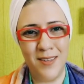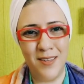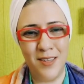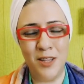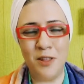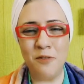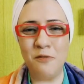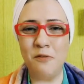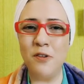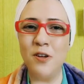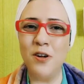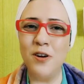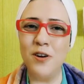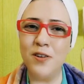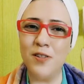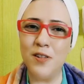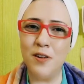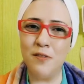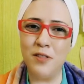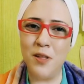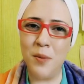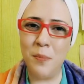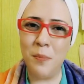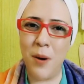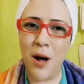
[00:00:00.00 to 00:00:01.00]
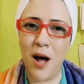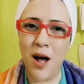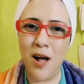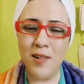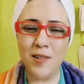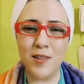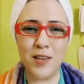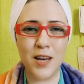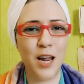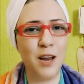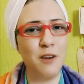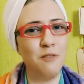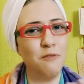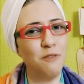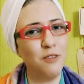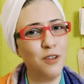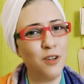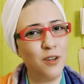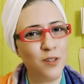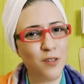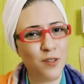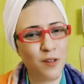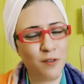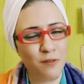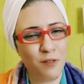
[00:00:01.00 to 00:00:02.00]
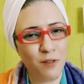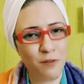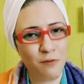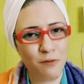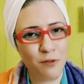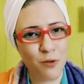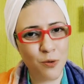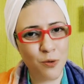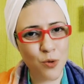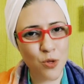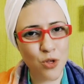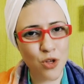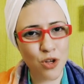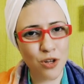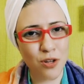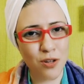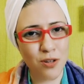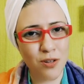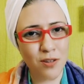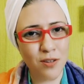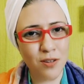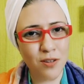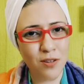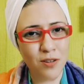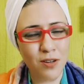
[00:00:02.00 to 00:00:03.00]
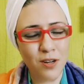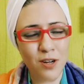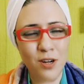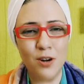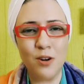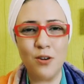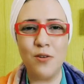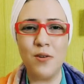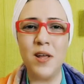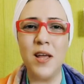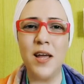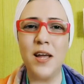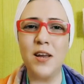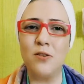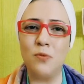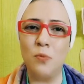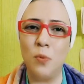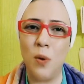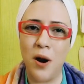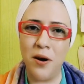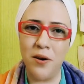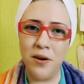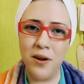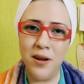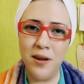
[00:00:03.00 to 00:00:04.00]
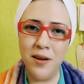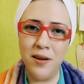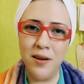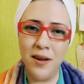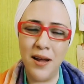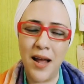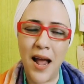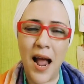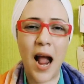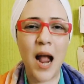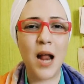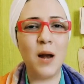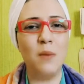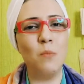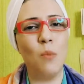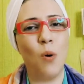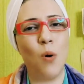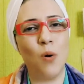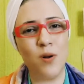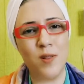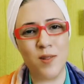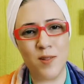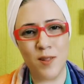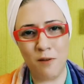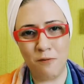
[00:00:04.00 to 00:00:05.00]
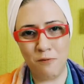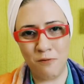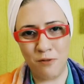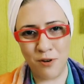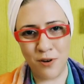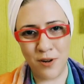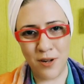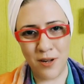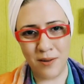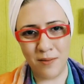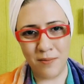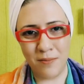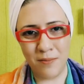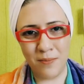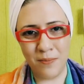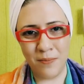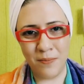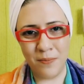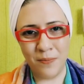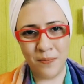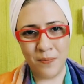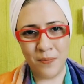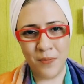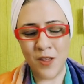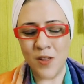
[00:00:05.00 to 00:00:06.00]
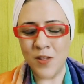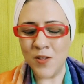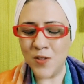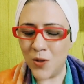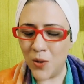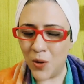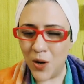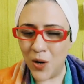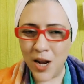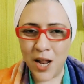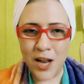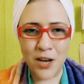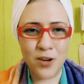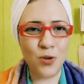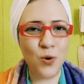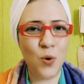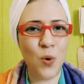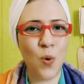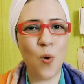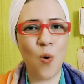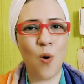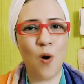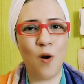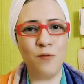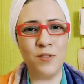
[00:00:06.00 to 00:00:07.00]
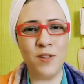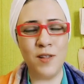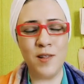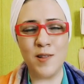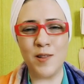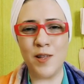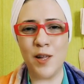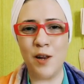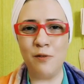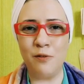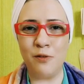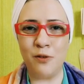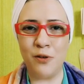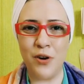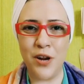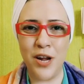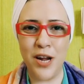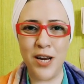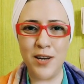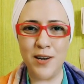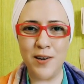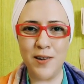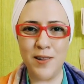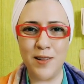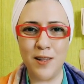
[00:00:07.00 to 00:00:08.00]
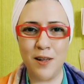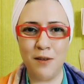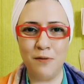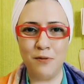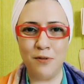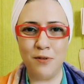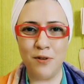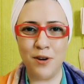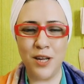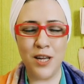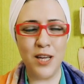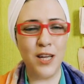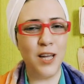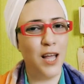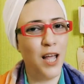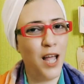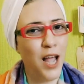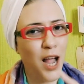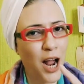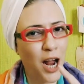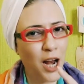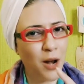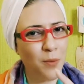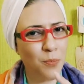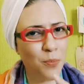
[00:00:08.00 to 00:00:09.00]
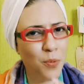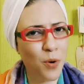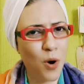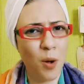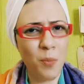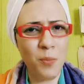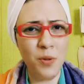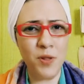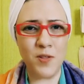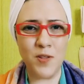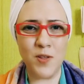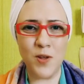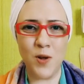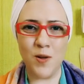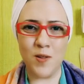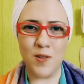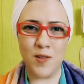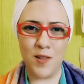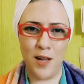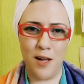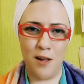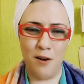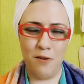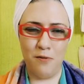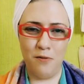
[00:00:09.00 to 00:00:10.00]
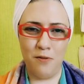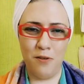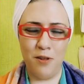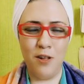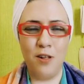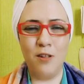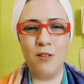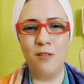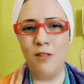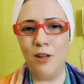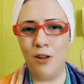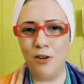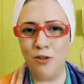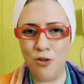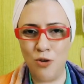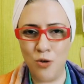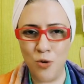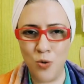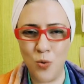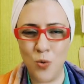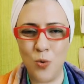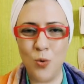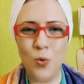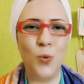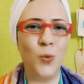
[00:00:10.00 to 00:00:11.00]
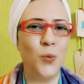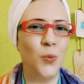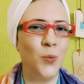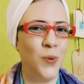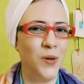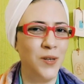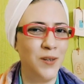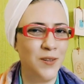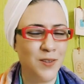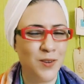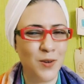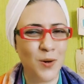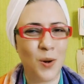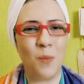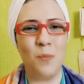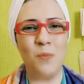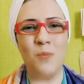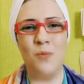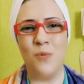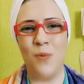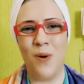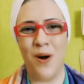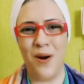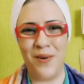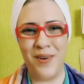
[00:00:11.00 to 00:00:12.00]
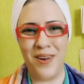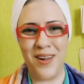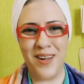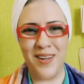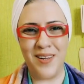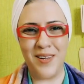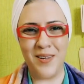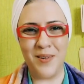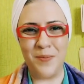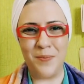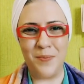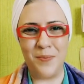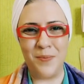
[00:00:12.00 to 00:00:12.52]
The fears of the past and fears of the future create worry and more suffering. So let go of this self created suffering and promise yourself that you will stop worrying.